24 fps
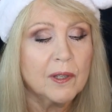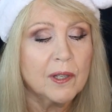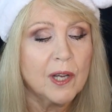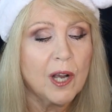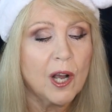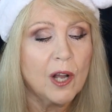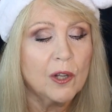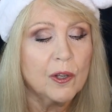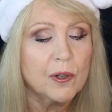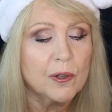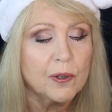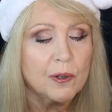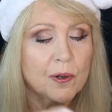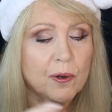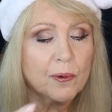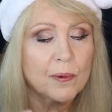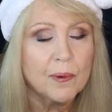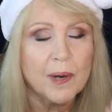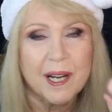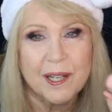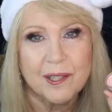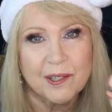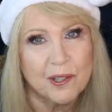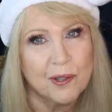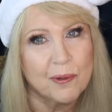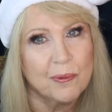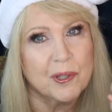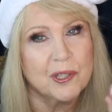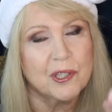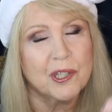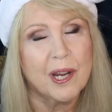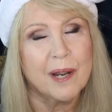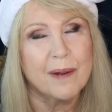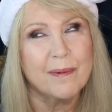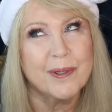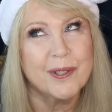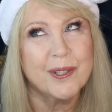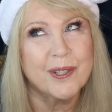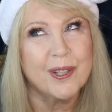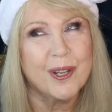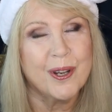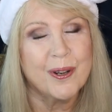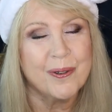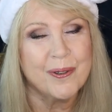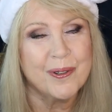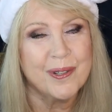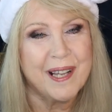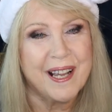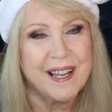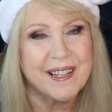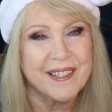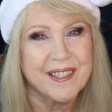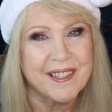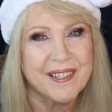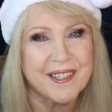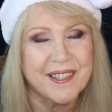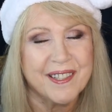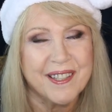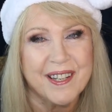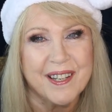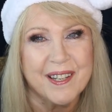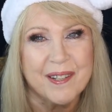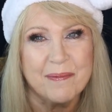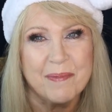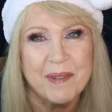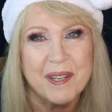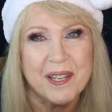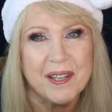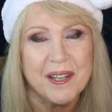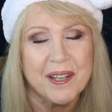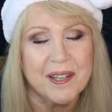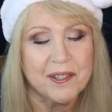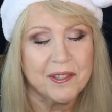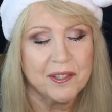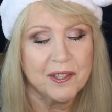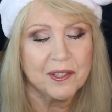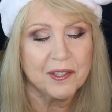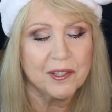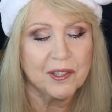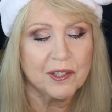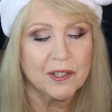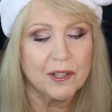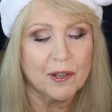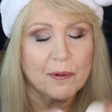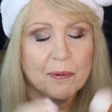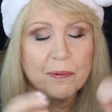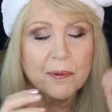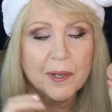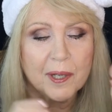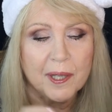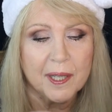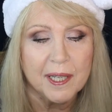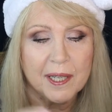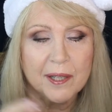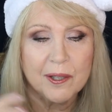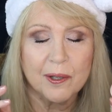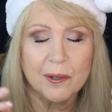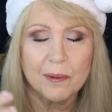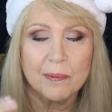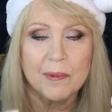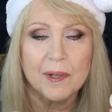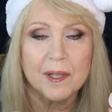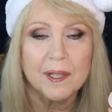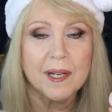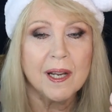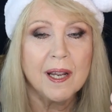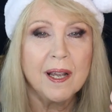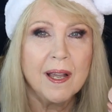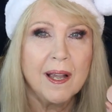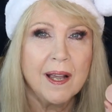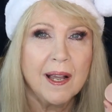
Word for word: color corrector, which I was so glad to see it because this is a really good one.